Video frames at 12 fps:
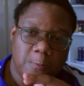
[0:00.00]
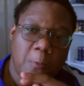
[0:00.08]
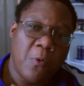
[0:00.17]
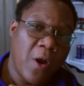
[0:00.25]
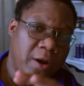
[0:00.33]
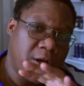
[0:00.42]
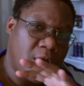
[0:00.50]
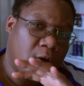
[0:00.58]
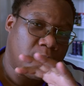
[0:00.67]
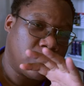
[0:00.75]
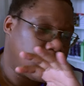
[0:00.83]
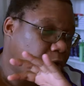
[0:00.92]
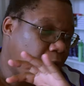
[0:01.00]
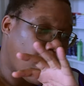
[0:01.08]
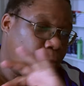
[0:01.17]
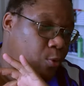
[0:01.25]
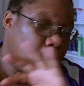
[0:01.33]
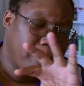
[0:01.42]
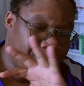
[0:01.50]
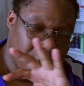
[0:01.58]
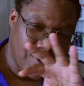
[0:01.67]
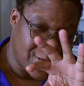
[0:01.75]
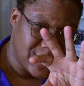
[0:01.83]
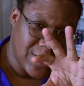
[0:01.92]
Right now, I won't be
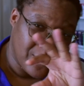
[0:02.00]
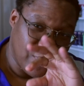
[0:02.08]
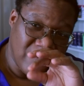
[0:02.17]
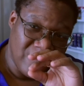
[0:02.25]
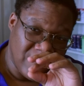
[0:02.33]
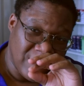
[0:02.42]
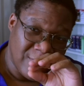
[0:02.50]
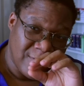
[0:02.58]
watch that movie.